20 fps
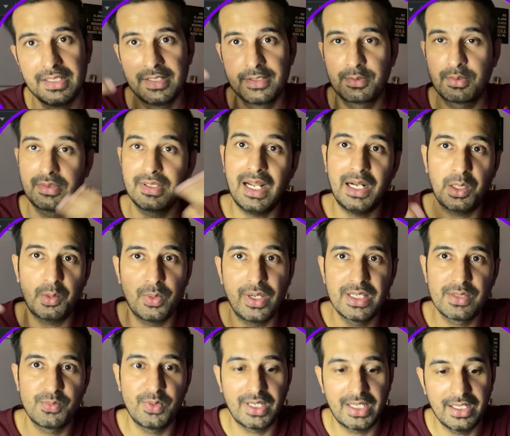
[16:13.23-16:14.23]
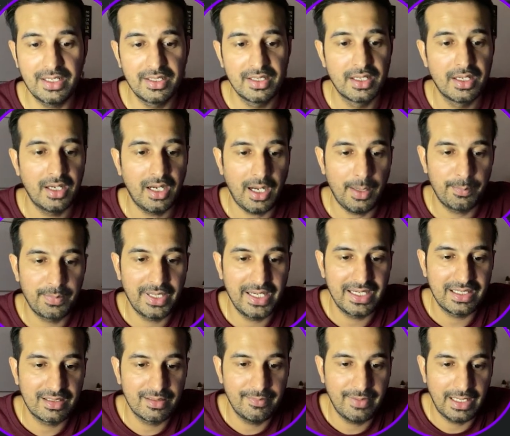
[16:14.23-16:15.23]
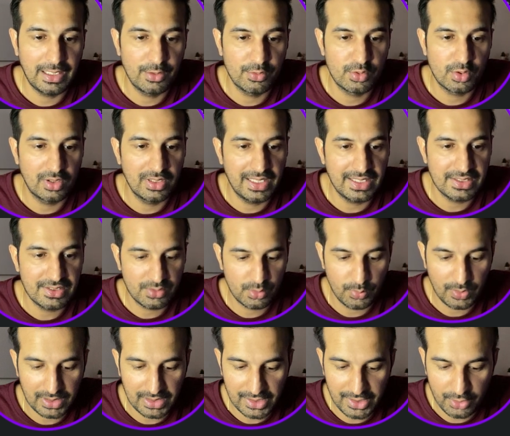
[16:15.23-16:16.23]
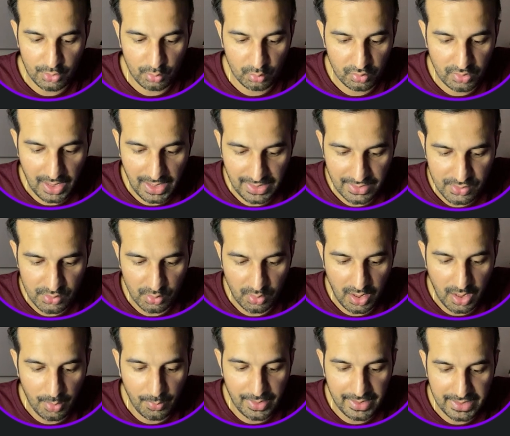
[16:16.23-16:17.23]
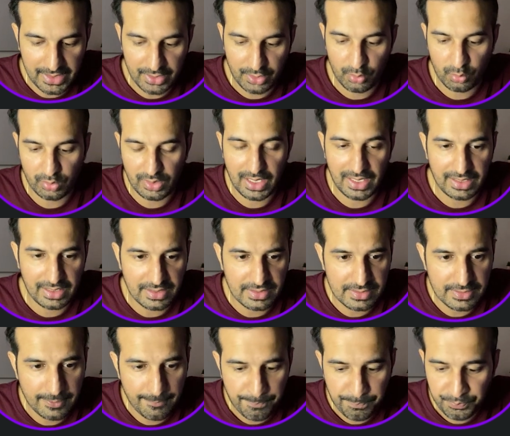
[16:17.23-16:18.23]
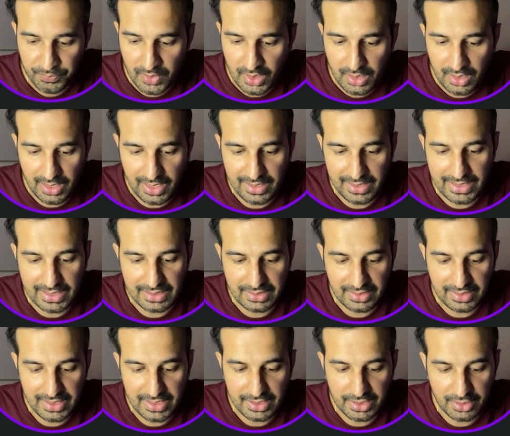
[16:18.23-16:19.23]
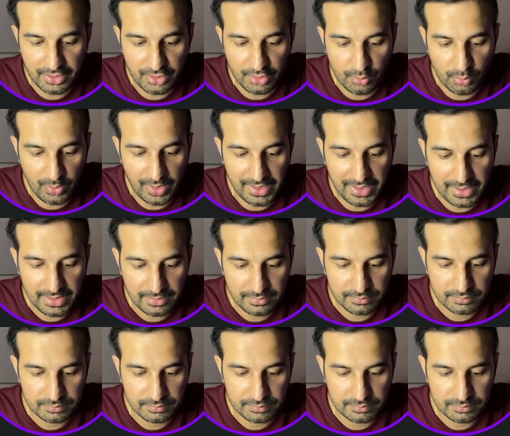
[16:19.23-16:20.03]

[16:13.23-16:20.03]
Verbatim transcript: so that ways we can update the value so let's quickly do that so how i can do that is i can create a new array